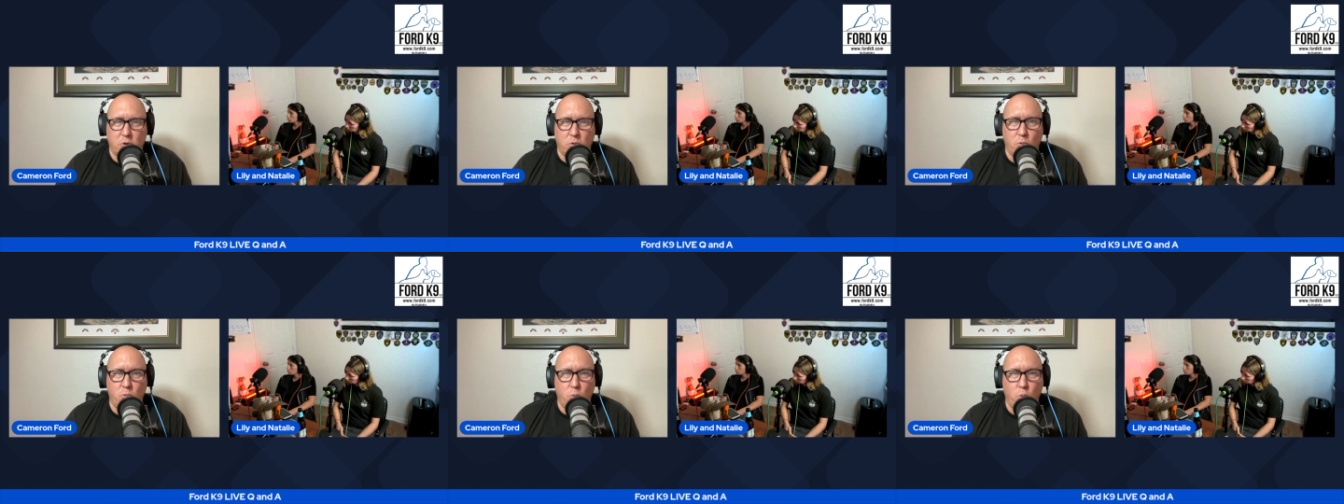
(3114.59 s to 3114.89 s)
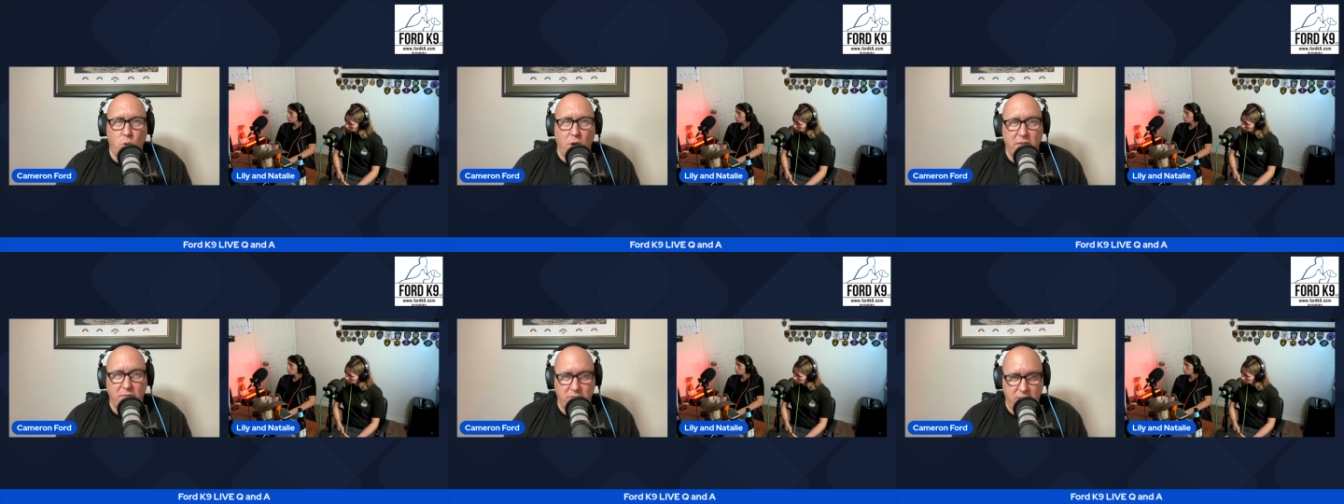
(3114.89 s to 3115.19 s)

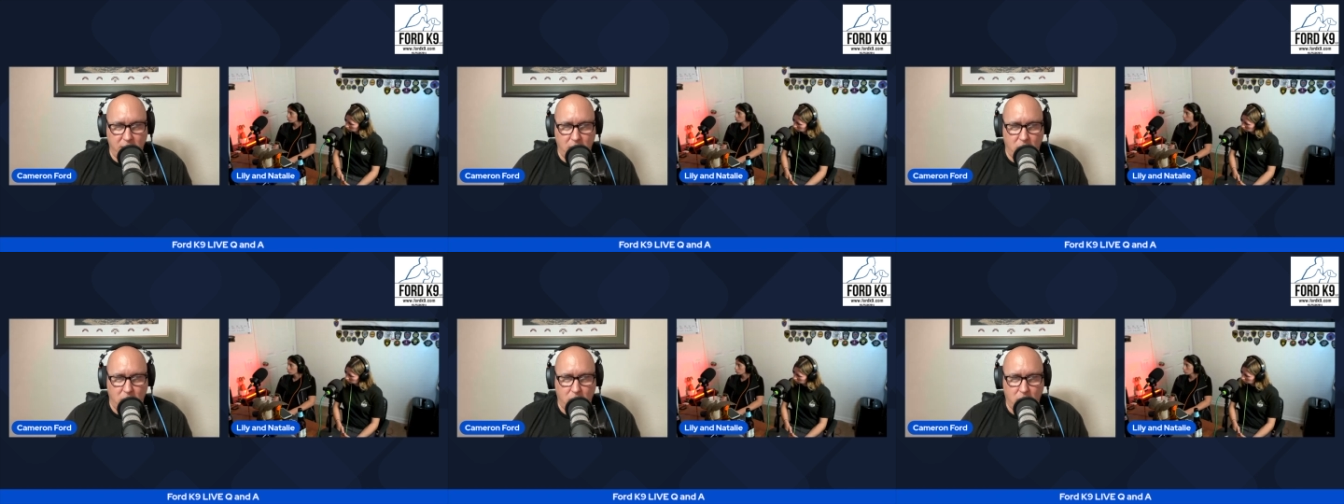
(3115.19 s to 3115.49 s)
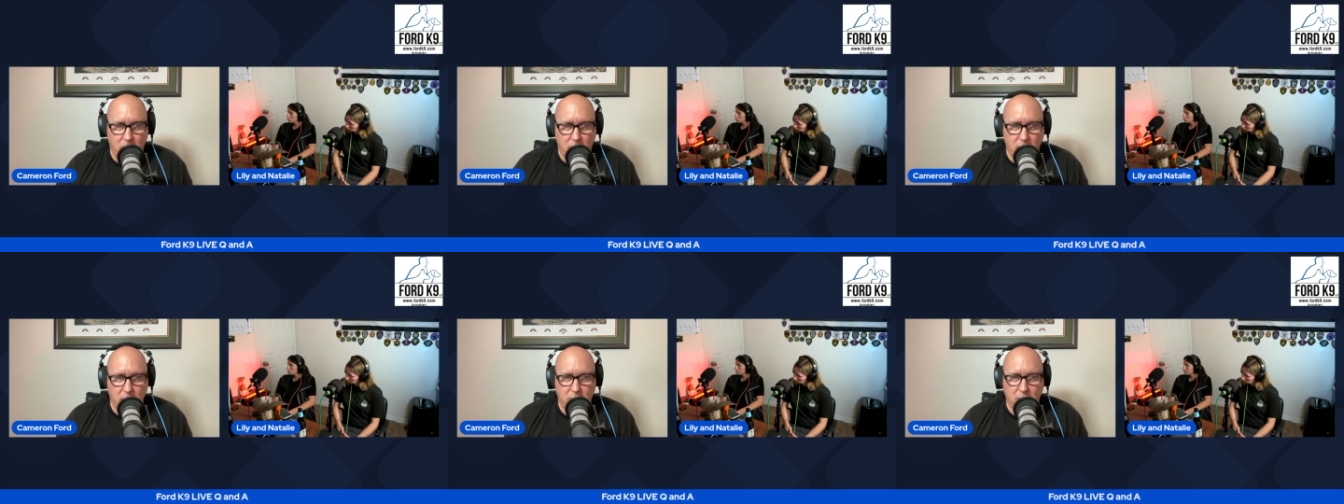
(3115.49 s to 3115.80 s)
what they
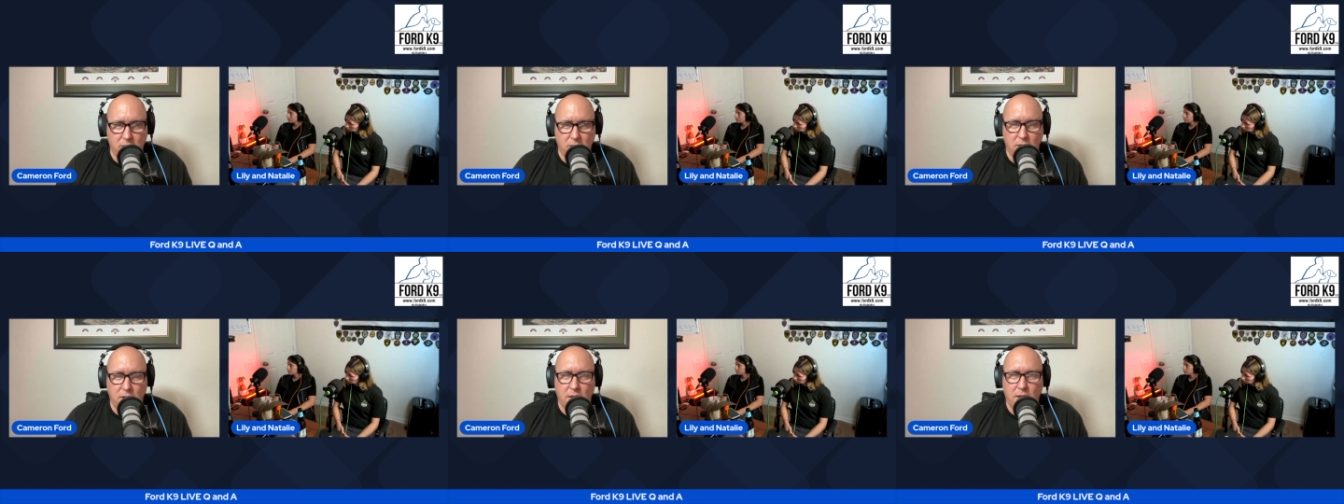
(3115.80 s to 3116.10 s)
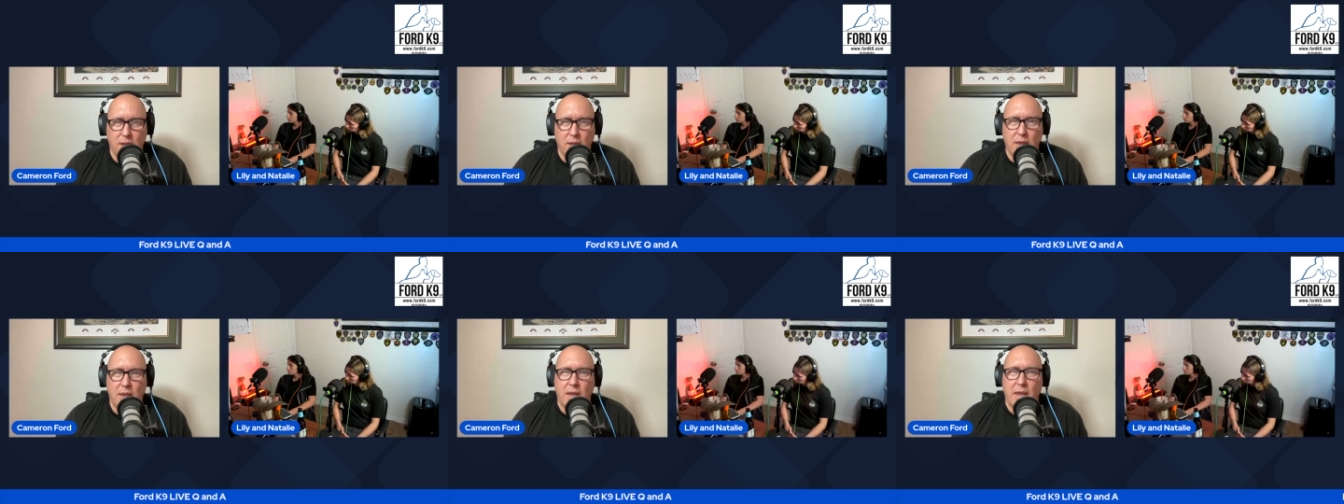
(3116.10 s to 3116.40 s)
are,
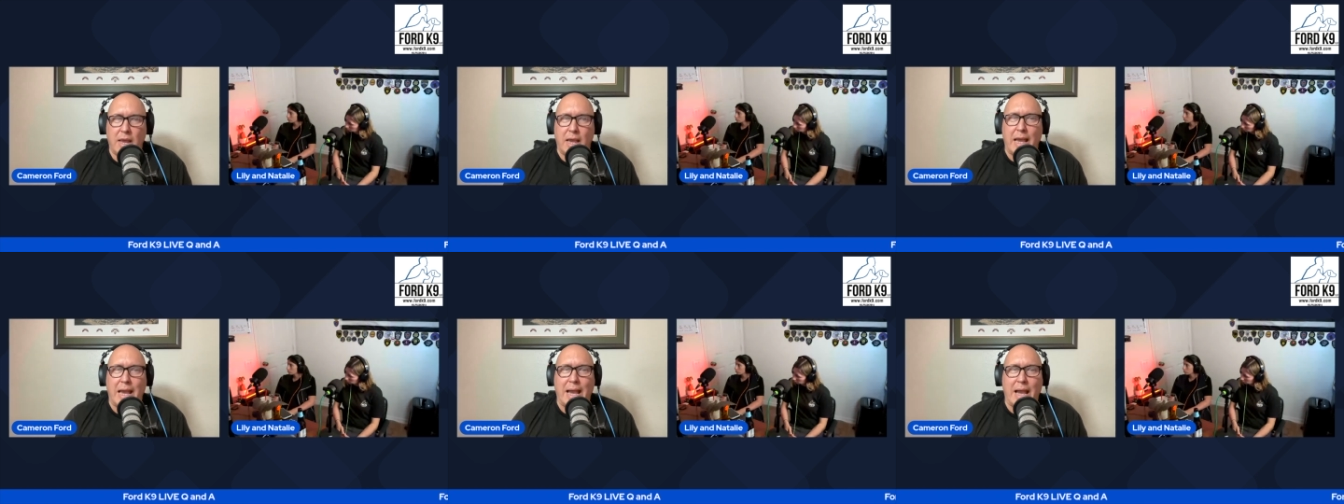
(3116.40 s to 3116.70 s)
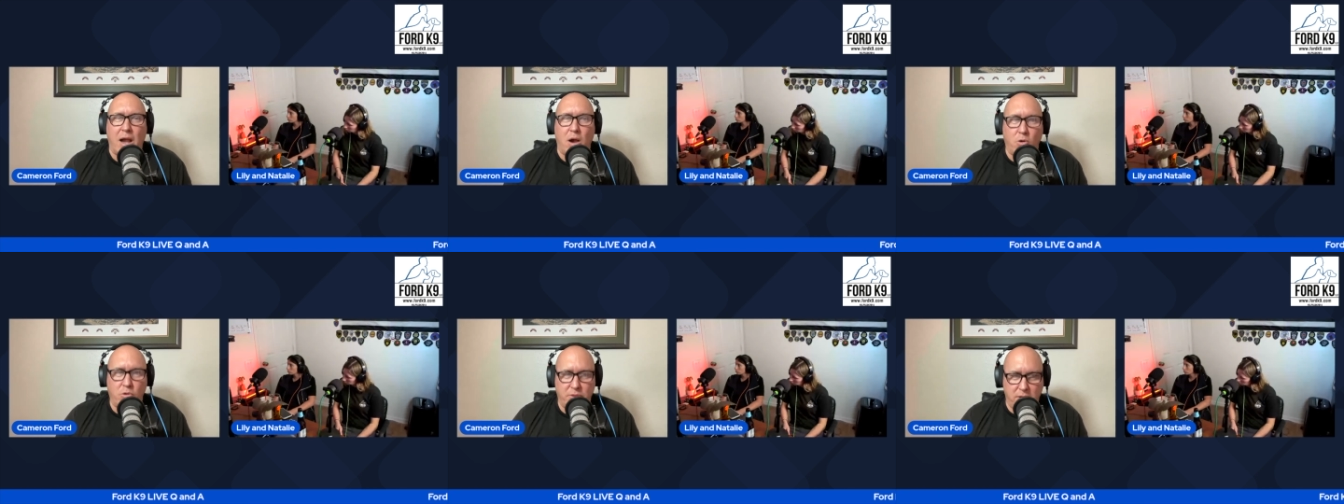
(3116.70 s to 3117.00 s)

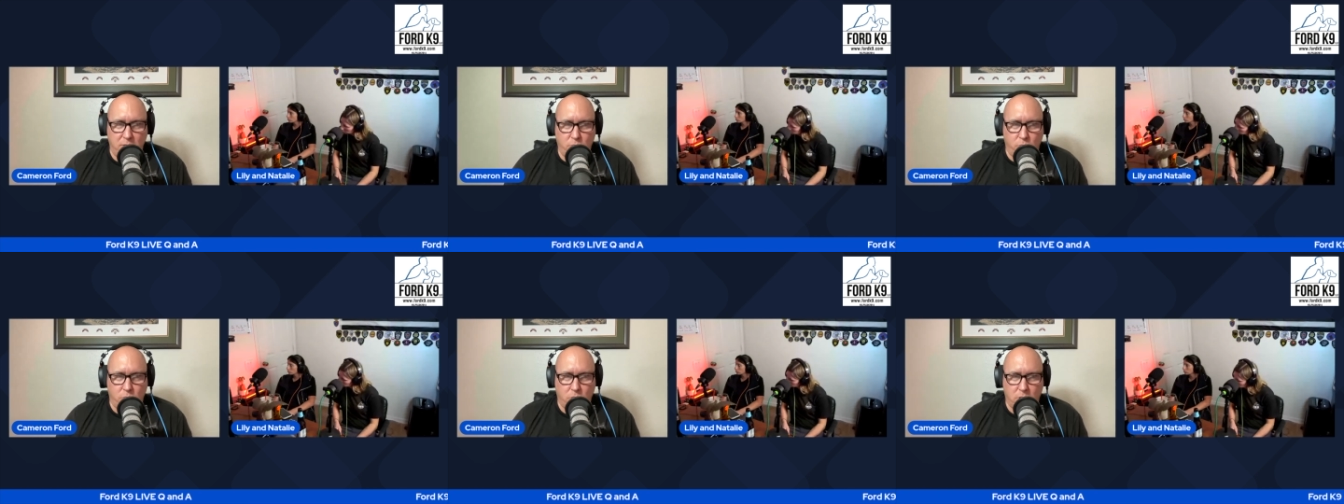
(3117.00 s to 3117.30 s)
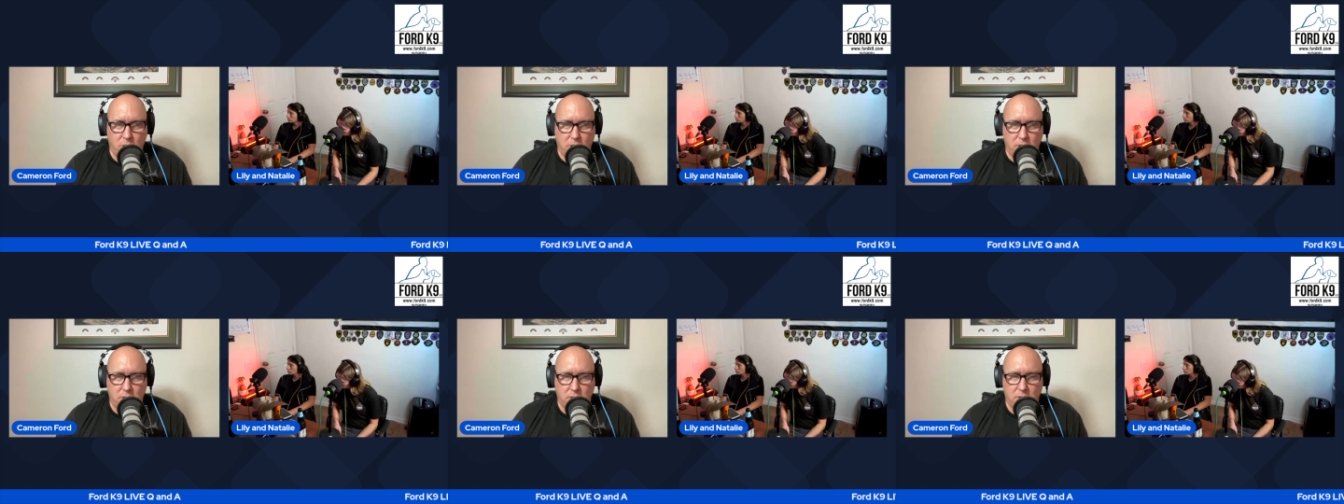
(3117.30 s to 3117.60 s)
how they
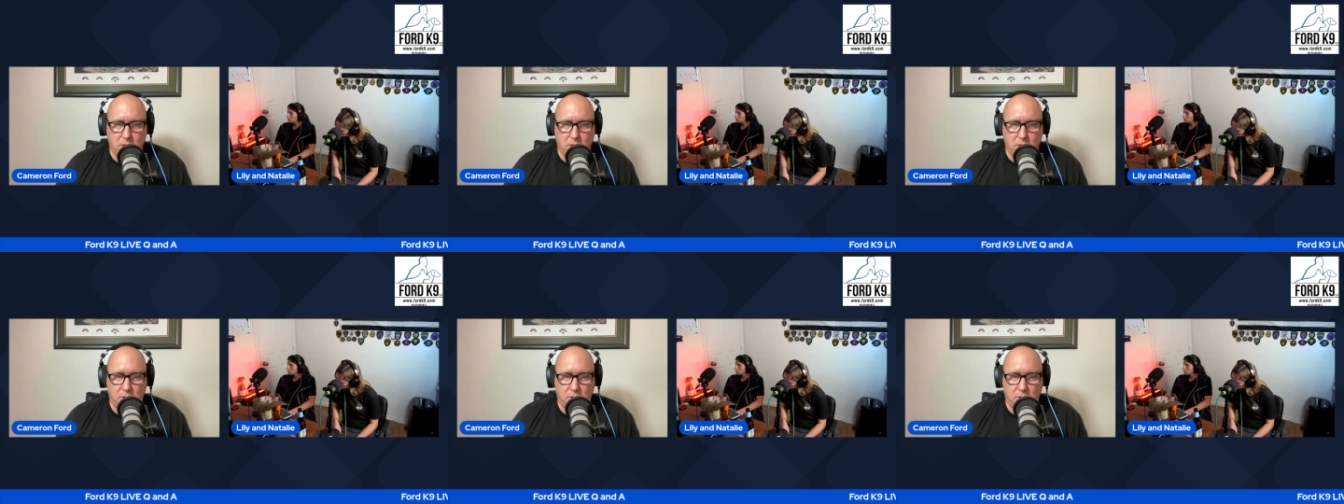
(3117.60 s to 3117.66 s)
work.